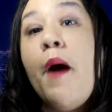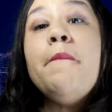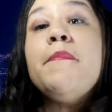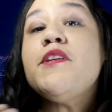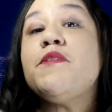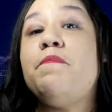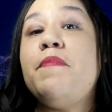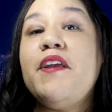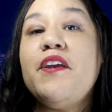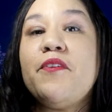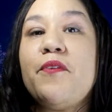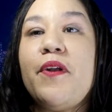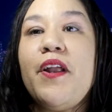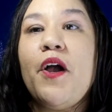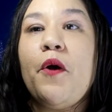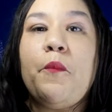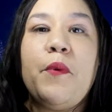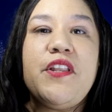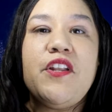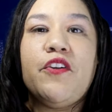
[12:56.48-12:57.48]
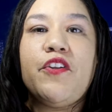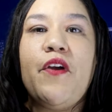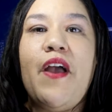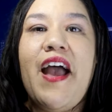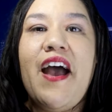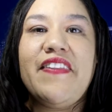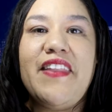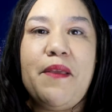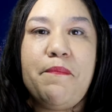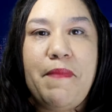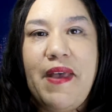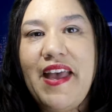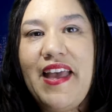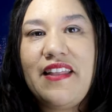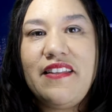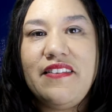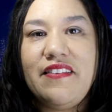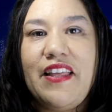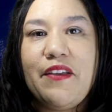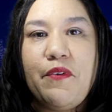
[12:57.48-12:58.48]
I'm just being real. We don't know how they
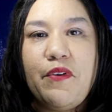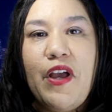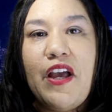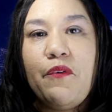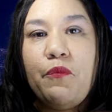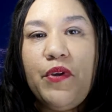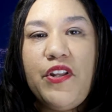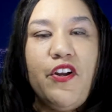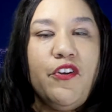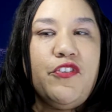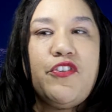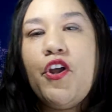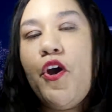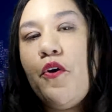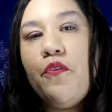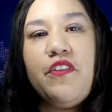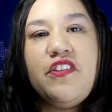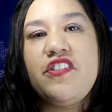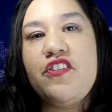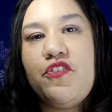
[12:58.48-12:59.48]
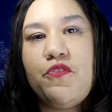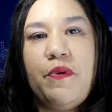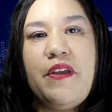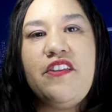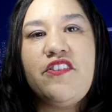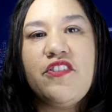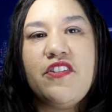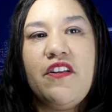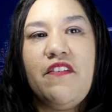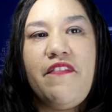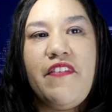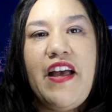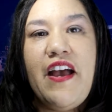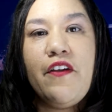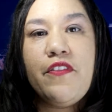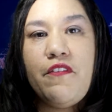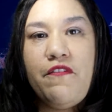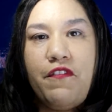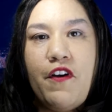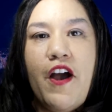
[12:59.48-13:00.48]
met. Like, we don't know the situation of
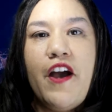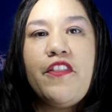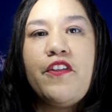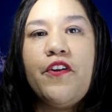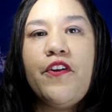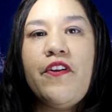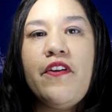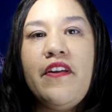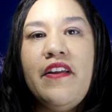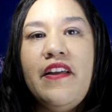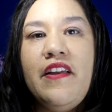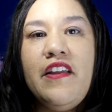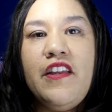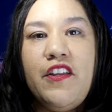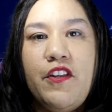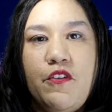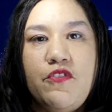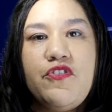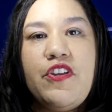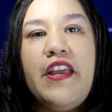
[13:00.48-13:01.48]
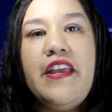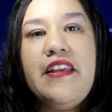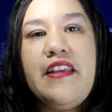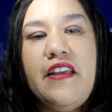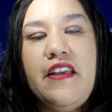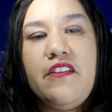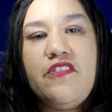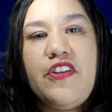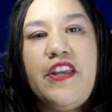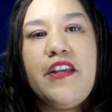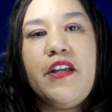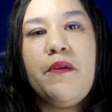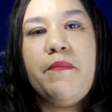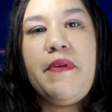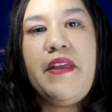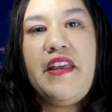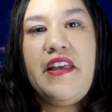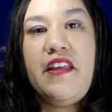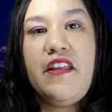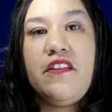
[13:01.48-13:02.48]
how the father, you know,
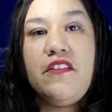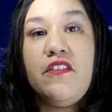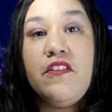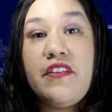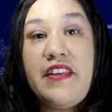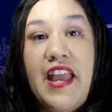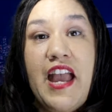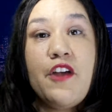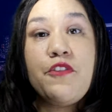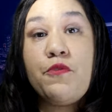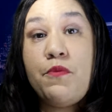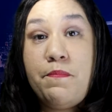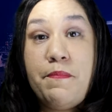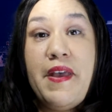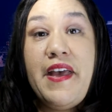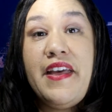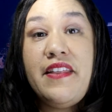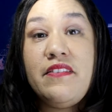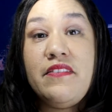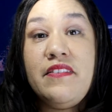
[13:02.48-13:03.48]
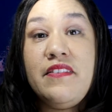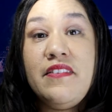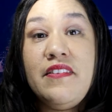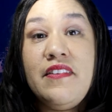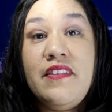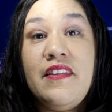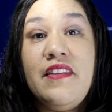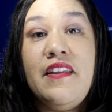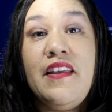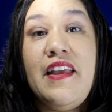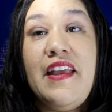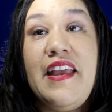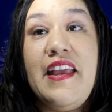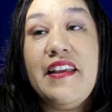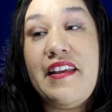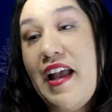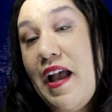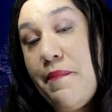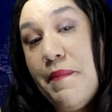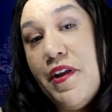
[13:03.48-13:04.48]
Jacob and Catherine met
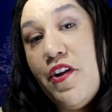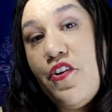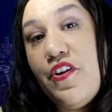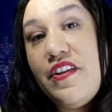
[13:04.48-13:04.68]
and got